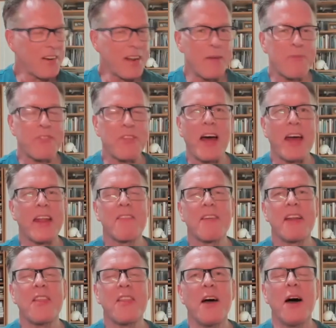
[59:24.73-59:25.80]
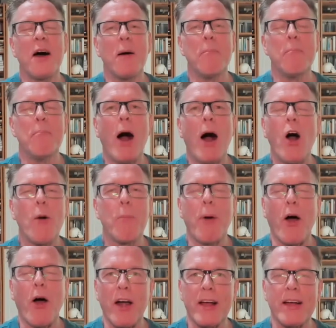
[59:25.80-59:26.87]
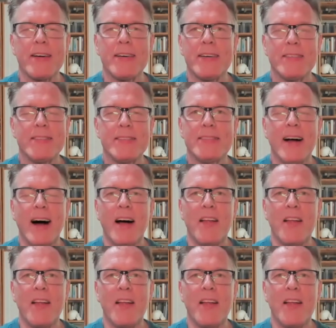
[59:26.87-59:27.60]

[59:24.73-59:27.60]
Lymph's not even in the ballpark on